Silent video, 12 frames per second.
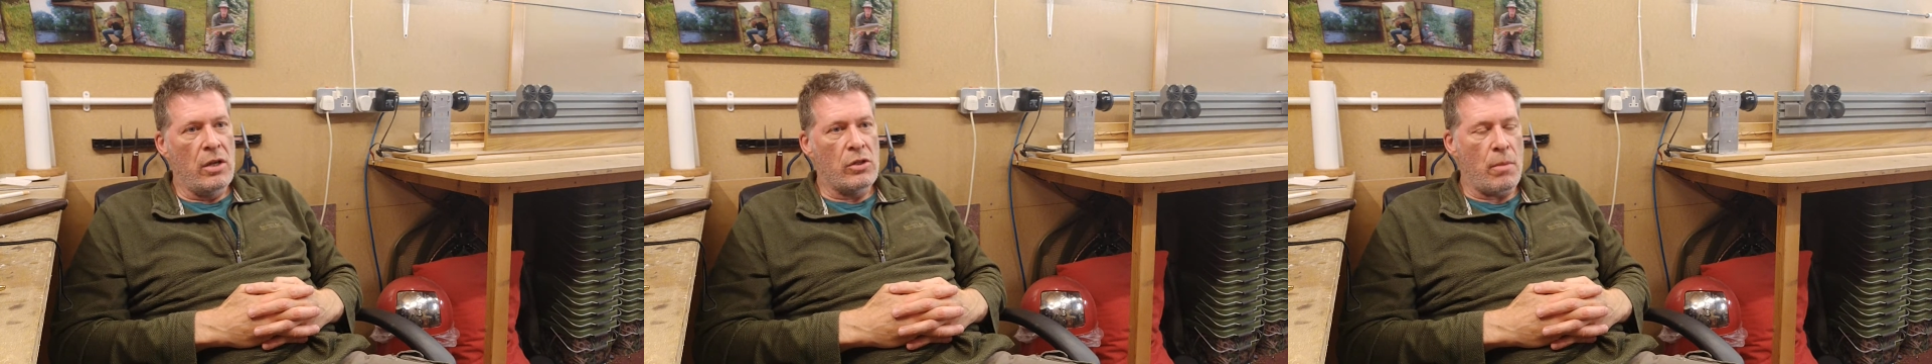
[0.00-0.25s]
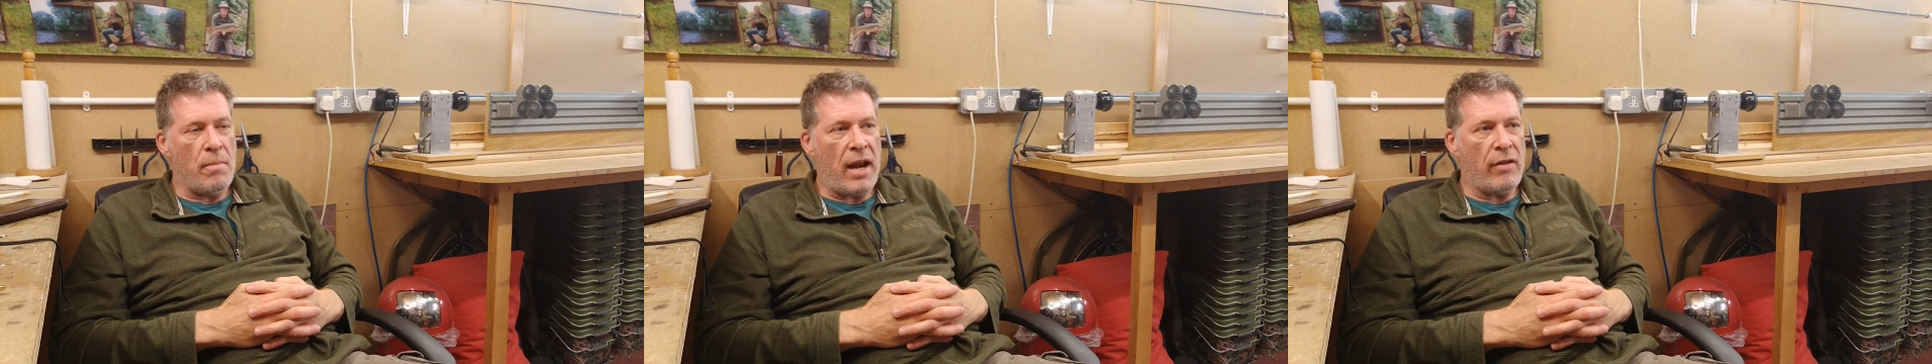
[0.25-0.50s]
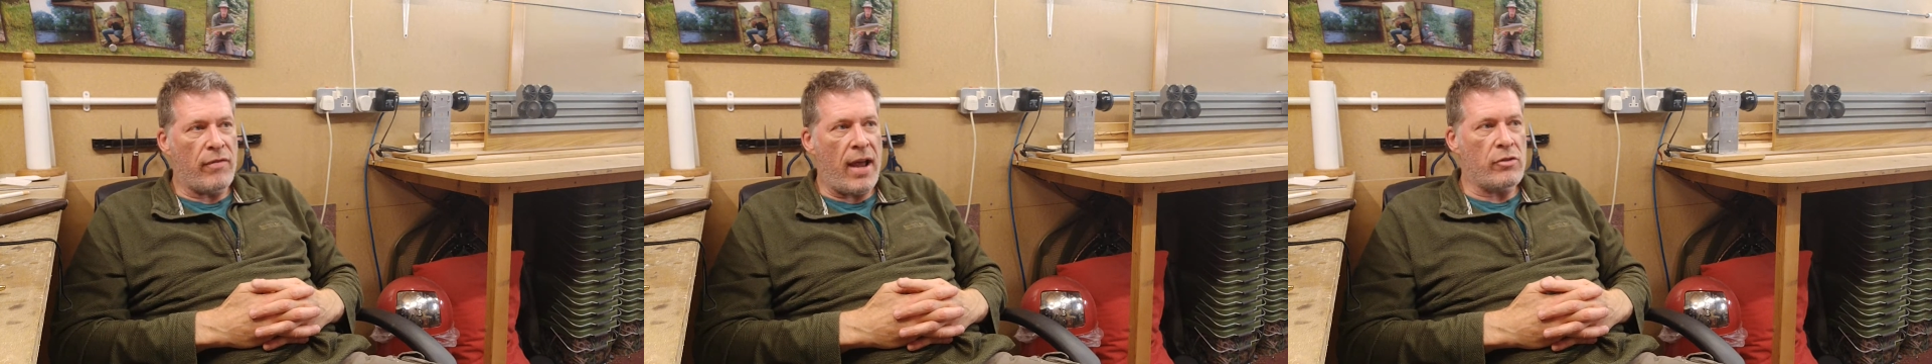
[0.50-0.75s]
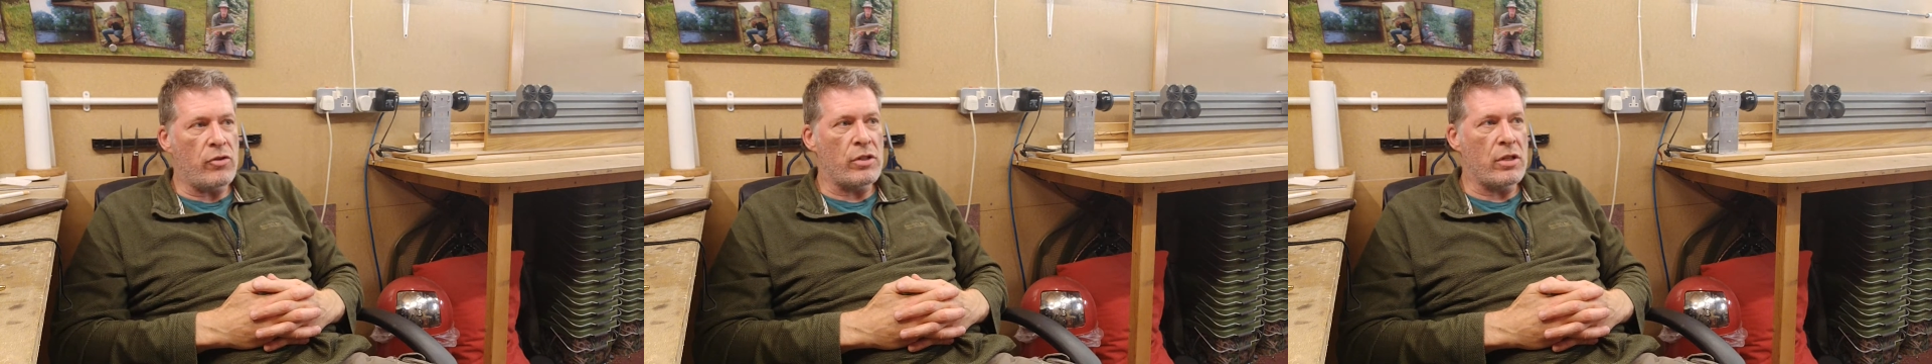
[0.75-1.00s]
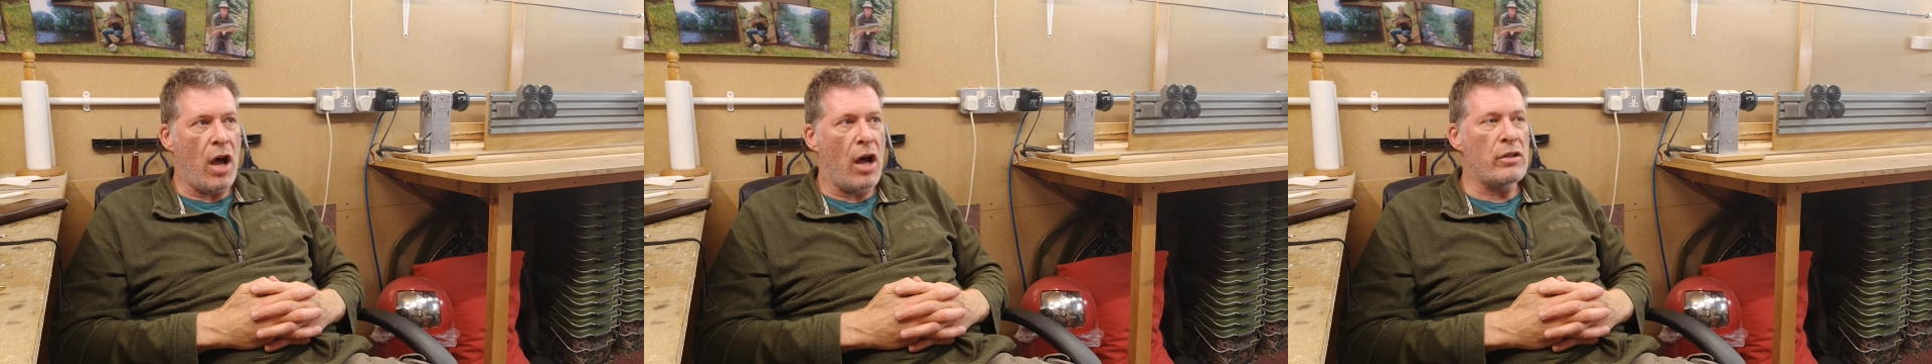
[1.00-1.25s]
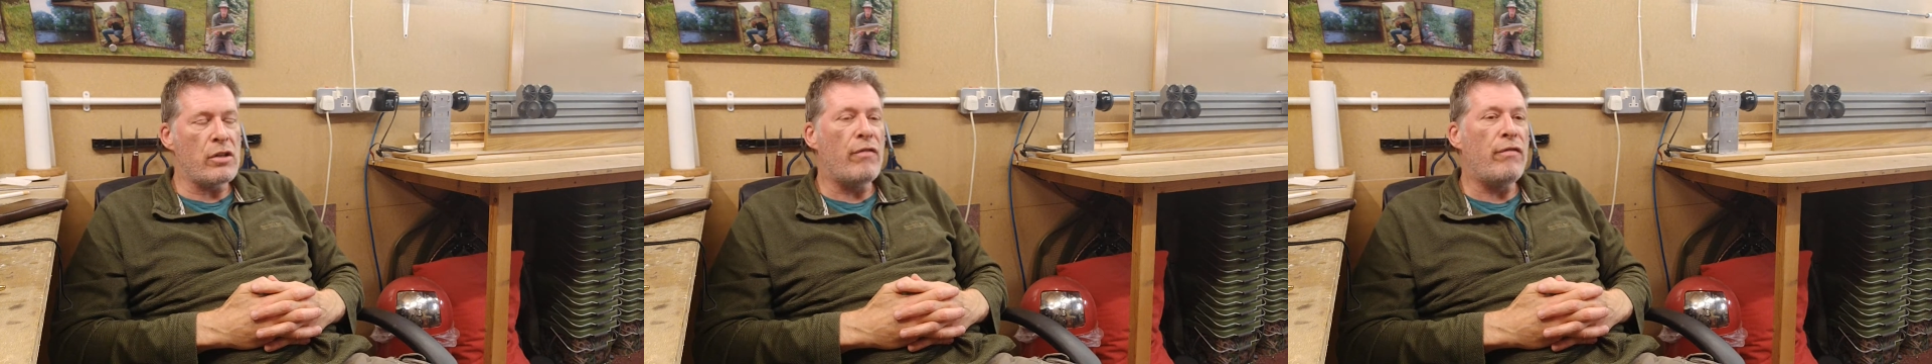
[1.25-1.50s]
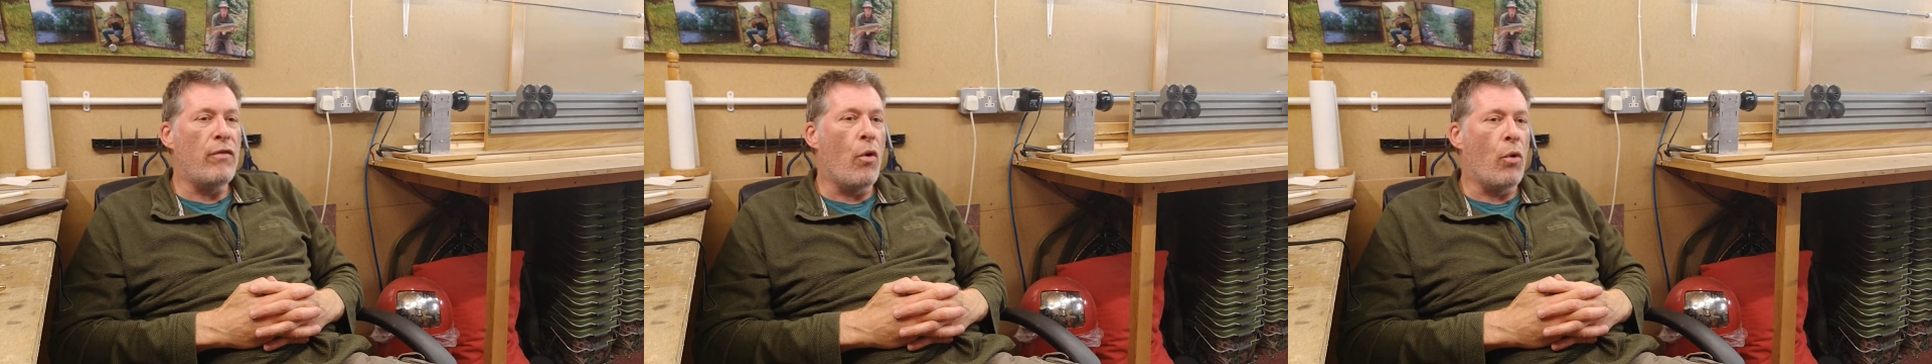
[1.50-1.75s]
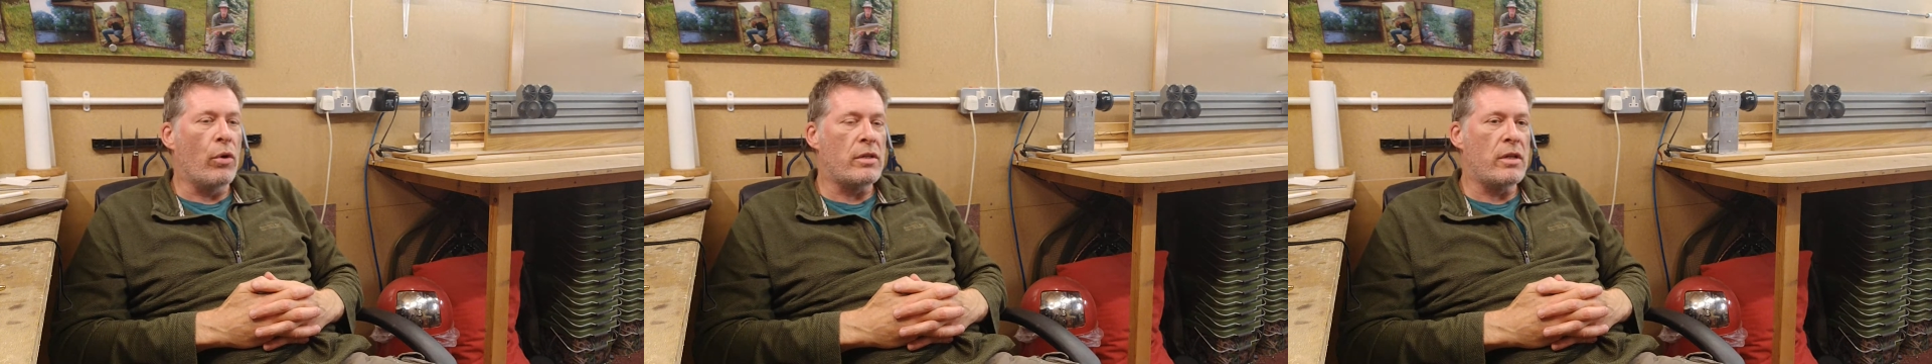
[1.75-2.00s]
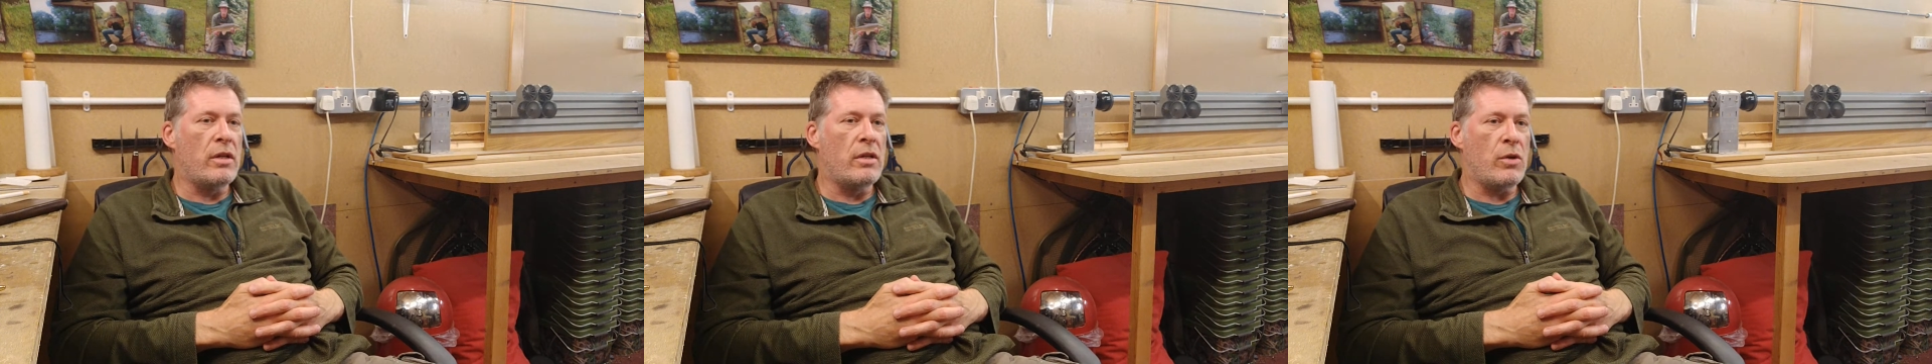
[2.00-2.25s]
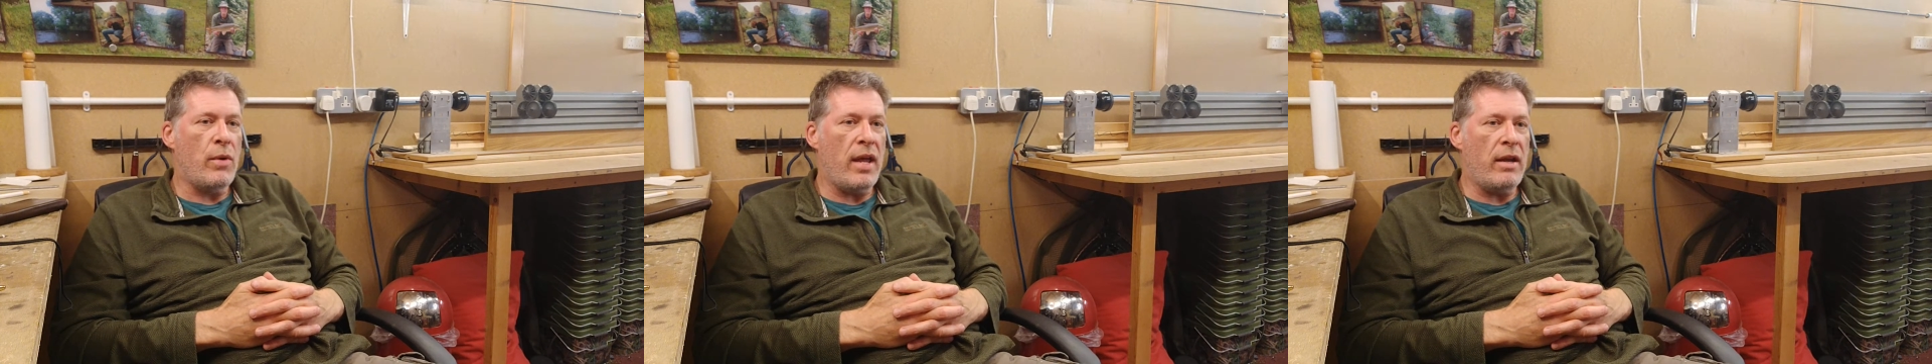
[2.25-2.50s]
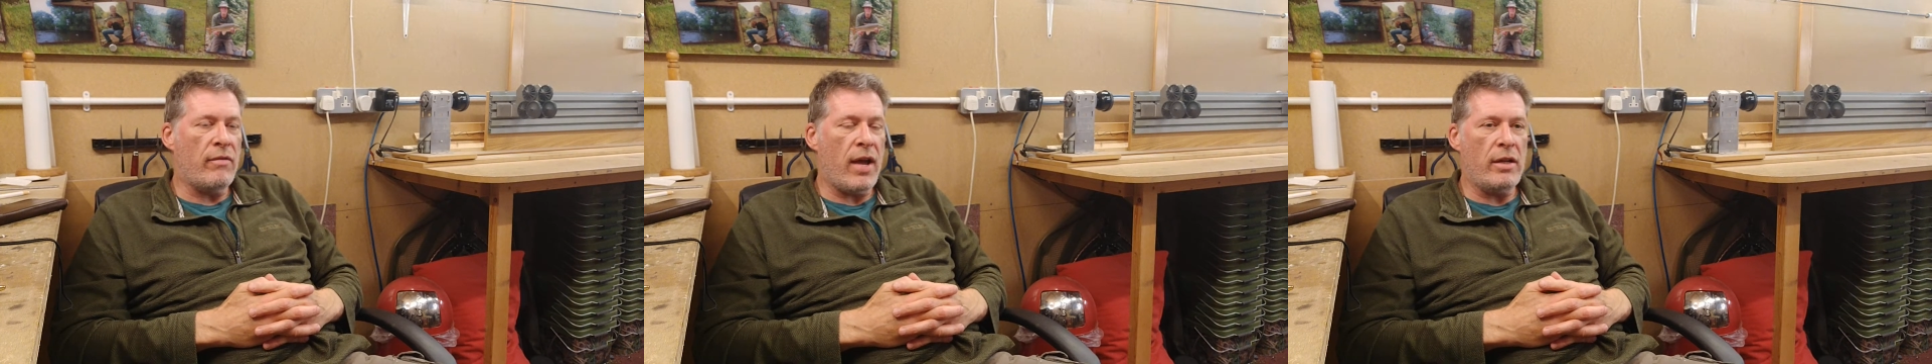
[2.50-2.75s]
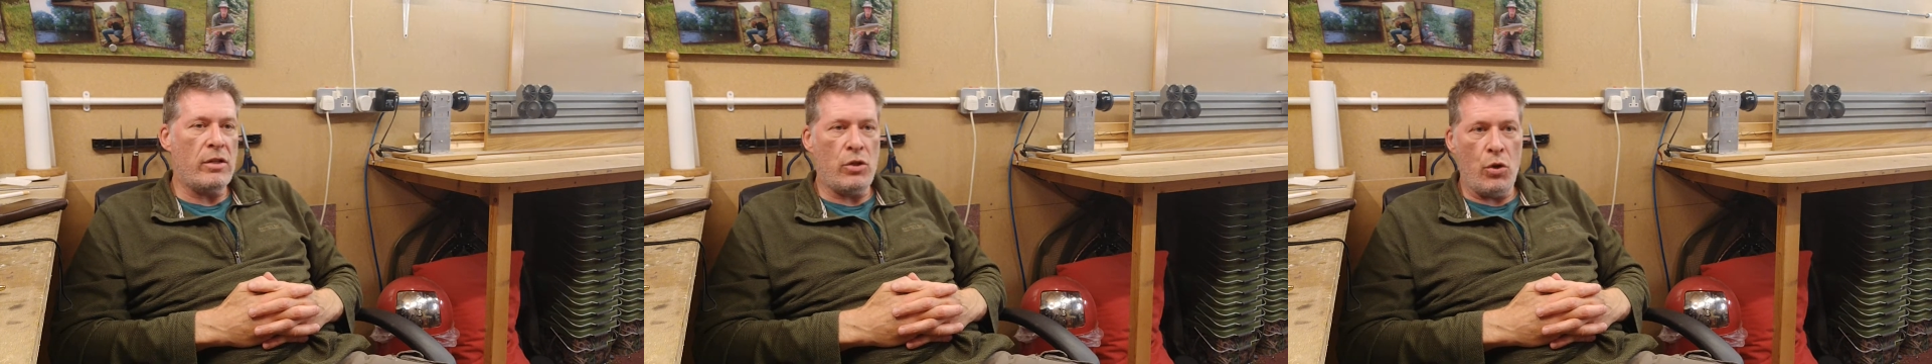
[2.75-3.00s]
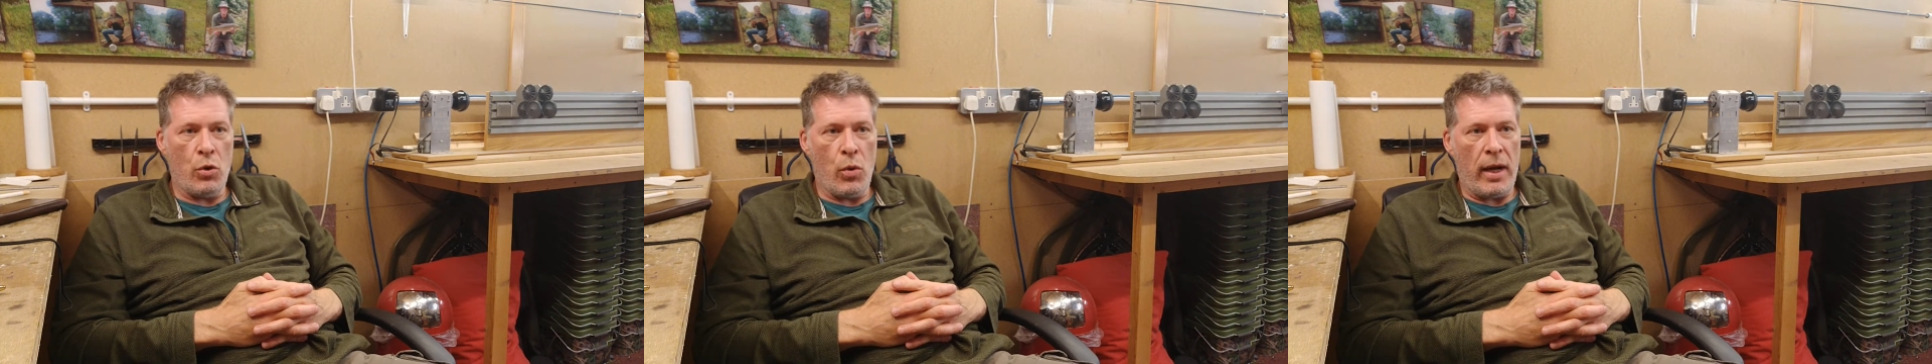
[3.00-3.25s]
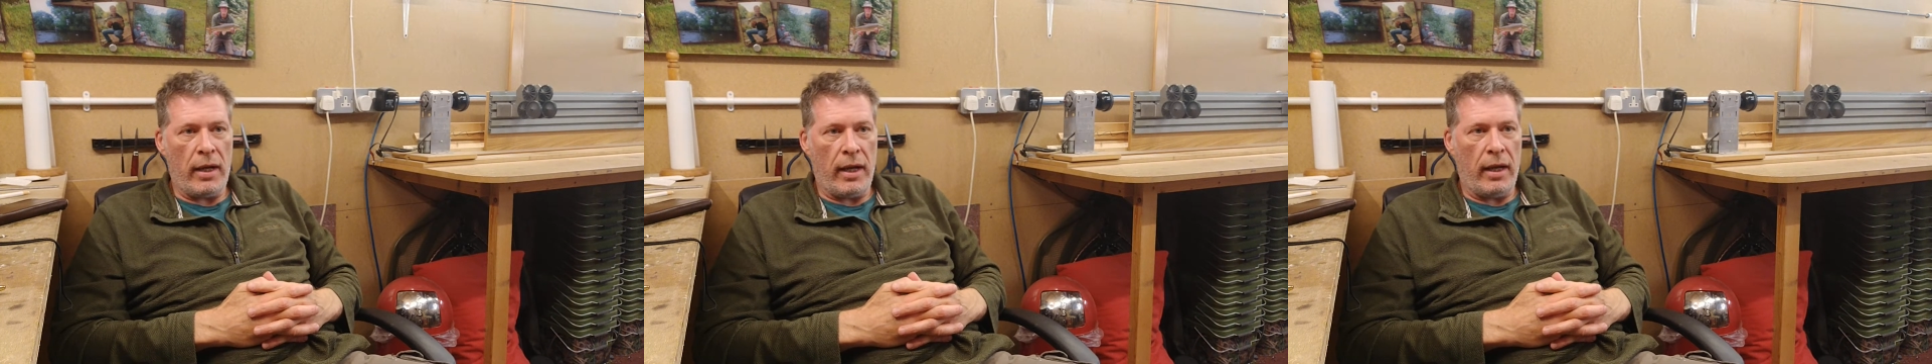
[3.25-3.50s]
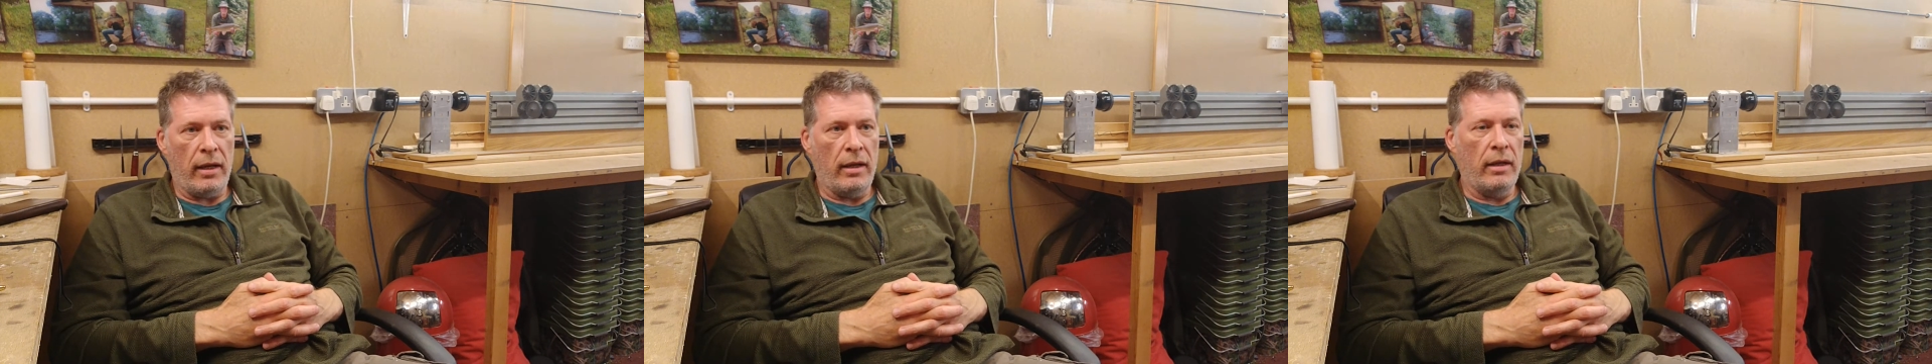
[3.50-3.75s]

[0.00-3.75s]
So manufacturers can't afford to innovate too quickly,